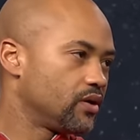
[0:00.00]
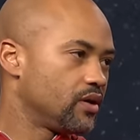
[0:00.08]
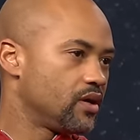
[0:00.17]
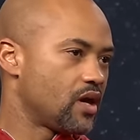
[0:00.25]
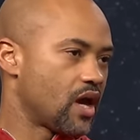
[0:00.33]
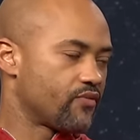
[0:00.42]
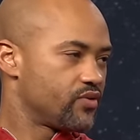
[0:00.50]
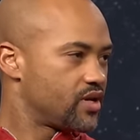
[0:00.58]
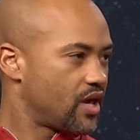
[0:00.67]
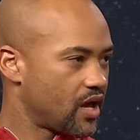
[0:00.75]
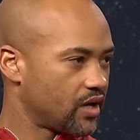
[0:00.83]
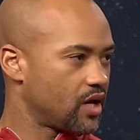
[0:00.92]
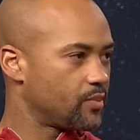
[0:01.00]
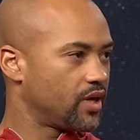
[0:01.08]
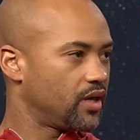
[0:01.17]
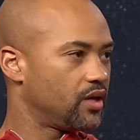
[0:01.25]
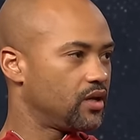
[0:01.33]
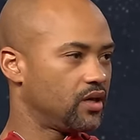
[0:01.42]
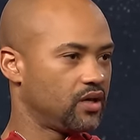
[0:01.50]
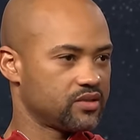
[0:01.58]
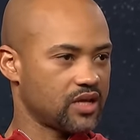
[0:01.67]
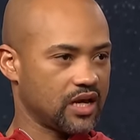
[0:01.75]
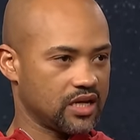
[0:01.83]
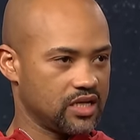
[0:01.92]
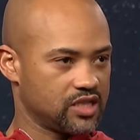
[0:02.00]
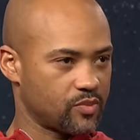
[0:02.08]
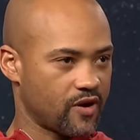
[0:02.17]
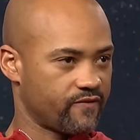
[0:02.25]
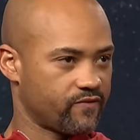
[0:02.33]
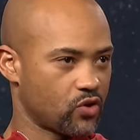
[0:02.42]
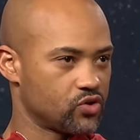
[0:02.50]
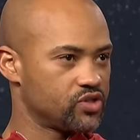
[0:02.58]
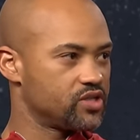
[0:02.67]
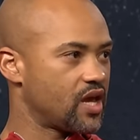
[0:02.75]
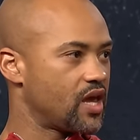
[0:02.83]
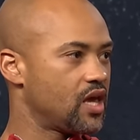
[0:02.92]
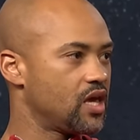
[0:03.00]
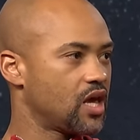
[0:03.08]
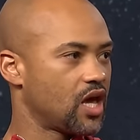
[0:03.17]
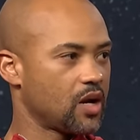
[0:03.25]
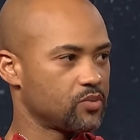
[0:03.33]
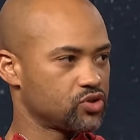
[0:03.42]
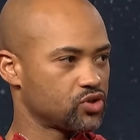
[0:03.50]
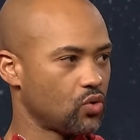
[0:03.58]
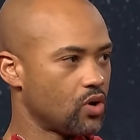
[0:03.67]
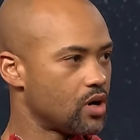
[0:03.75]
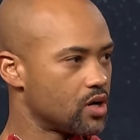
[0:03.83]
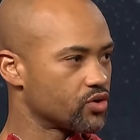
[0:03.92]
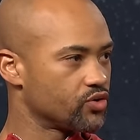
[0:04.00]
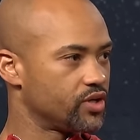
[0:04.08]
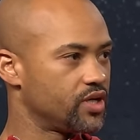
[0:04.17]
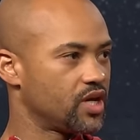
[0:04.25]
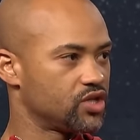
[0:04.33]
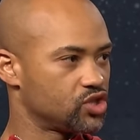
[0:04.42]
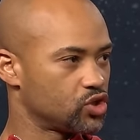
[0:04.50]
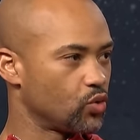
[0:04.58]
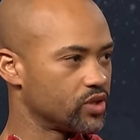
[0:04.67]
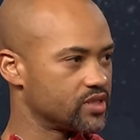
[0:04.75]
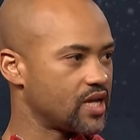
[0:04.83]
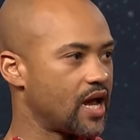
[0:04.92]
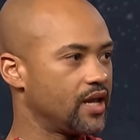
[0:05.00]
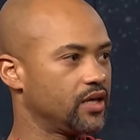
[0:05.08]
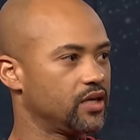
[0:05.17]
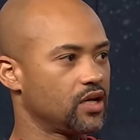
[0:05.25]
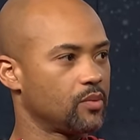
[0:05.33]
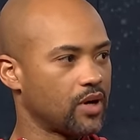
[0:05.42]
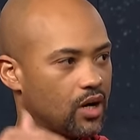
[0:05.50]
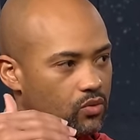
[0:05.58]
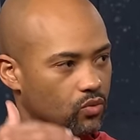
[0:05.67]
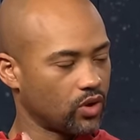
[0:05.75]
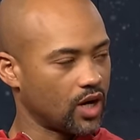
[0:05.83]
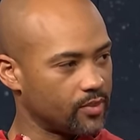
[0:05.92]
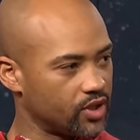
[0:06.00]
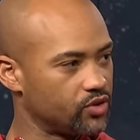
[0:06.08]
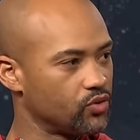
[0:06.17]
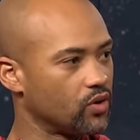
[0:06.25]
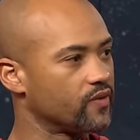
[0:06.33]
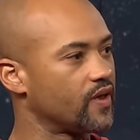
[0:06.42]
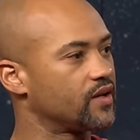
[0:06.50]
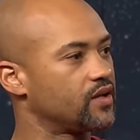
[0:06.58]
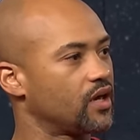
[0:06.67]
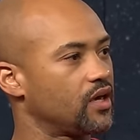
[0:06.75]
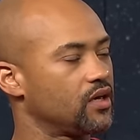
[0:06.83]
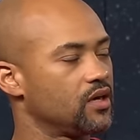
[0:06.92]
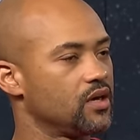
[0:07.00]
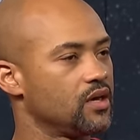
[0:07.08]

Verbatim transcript: Mm-hmm. Every day I come in, it's like it's my first day and I'm so hungry and so excited about what I'm going to do on that day.